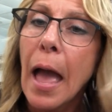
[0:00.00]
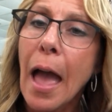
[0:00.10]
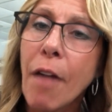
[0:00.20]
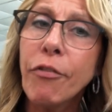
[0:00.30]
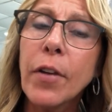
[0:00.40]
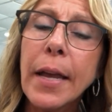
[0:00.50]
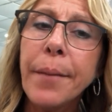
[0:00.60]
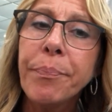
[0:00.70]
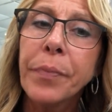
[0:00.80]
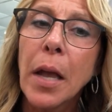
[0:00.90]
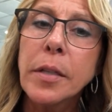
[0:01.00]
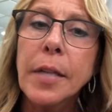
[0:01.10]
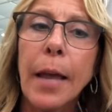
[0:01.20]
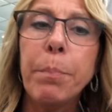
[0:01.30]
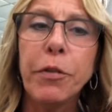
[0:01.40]
every
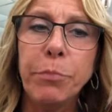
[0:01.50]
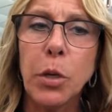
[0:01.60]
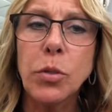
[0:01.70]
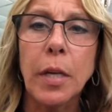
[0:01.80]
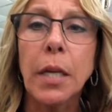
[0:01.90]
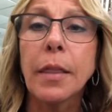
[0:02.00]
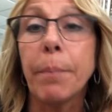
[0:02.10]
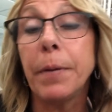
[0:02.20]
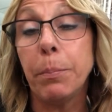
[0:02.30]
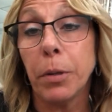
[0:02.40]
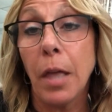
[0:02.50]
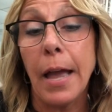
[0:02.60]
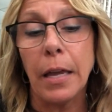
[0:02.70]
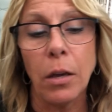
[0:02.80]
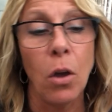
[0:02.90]
type of music that people
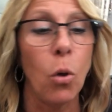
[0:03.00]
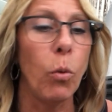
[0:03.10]
like,